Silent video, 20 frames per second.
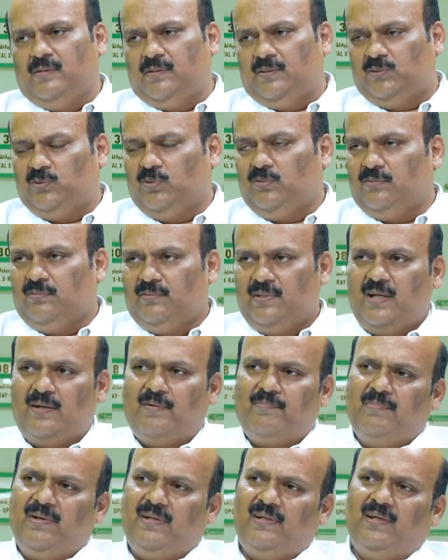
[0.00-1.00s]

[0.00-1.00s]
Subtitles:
So there are many